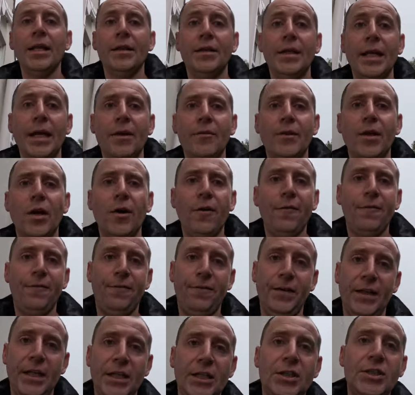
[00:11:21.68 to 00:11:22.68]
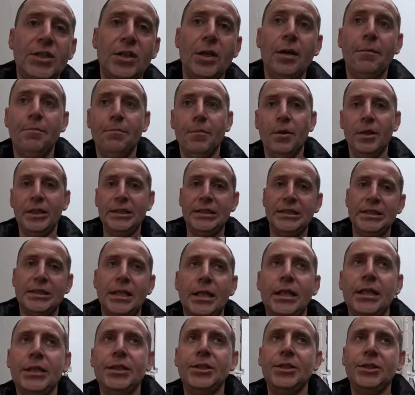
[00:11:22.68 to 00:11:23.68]
now that I've finished my
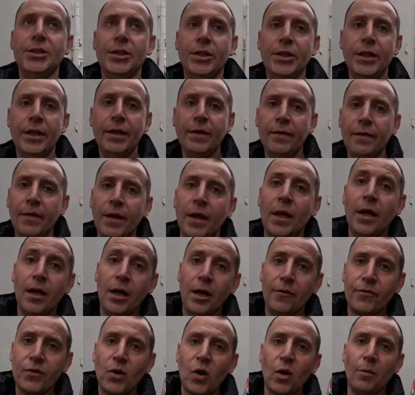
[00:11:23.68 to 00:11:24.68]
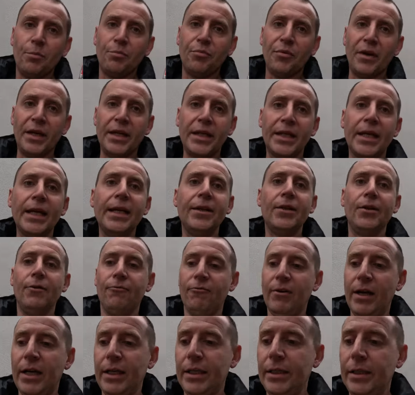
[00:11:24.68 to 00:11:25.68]
installation, I've got a break in the
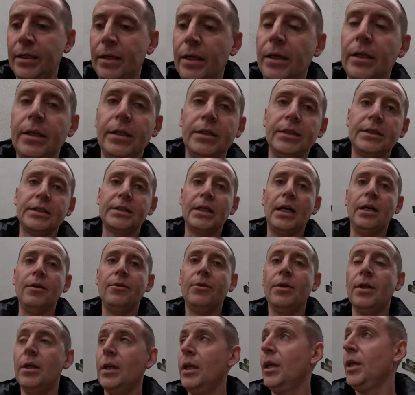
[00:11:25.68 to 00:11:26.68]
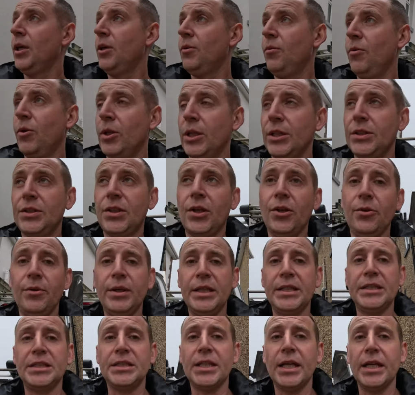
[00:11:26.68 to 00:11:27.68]
rain. So what I'm going to do
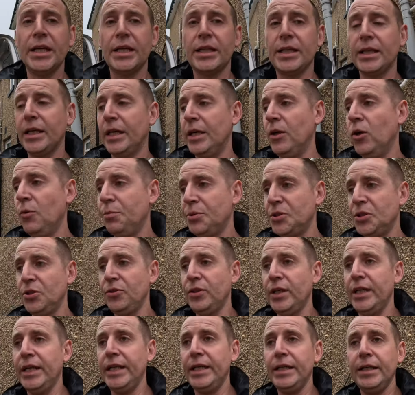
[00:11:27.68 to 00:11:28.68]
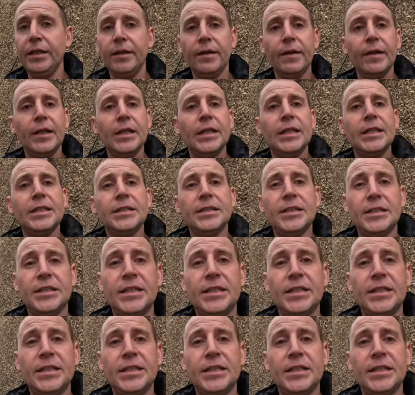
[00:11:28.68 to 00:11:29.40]
is take that opportunity to